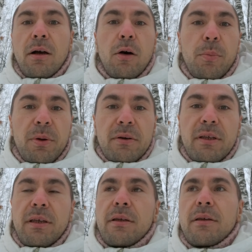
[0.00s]

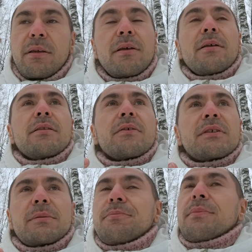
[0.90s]
Operny
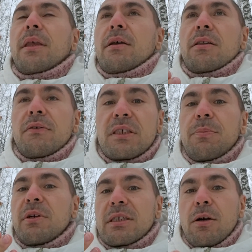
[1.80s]

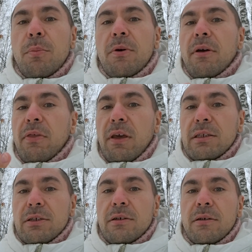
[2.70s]
Novosibirsk Opera
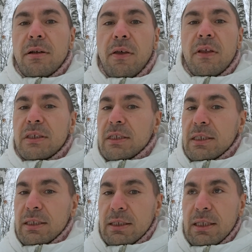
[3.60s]
Theater. This
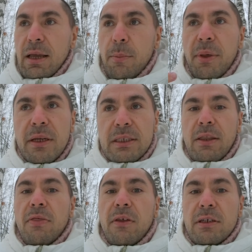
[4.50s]
is the biggest
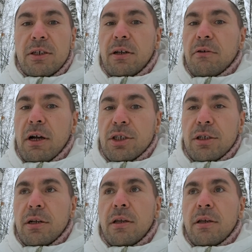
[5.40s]
theater in
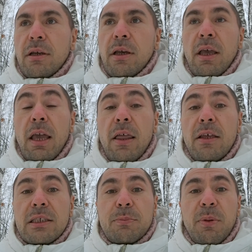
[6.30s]
Russia. It
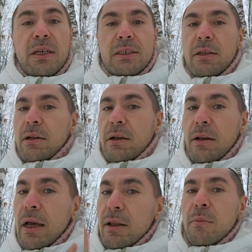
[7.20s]
is placed
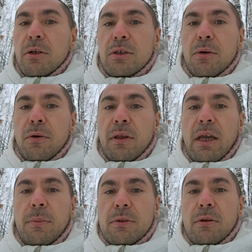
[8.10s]
not in Moscow, in the
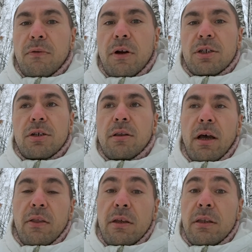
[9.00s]
capital of Russia,
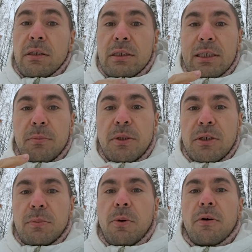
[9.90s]
not in St.
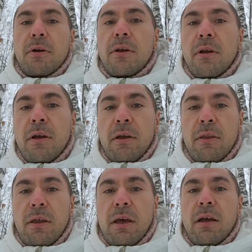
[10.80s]
Petersburg,
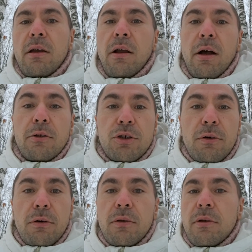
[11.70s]
the
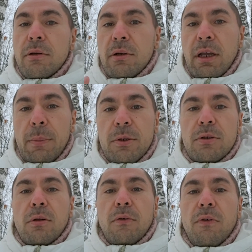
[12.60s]
cultural
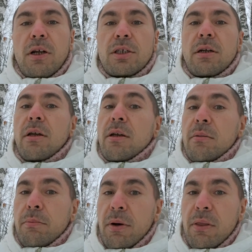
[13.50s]
capital of Russia,
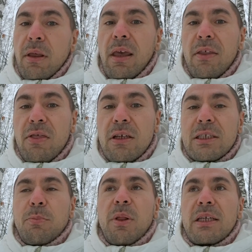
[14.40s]
but it is
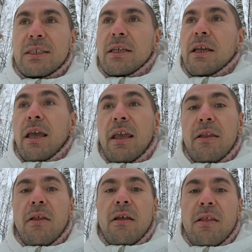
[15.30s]
placed
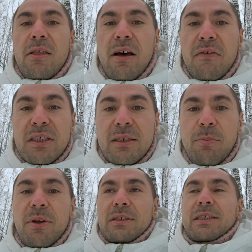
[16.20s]
in
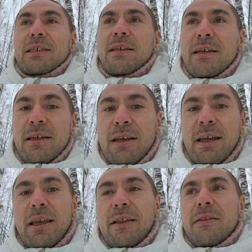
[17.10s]
Novosibirsk
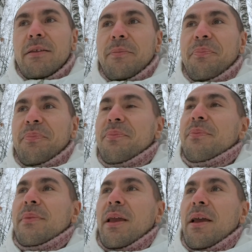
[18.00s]
in
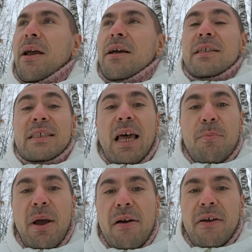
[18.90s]

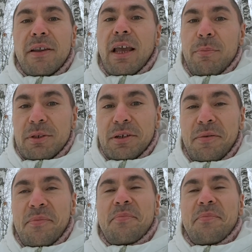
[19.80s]
Siberian capital.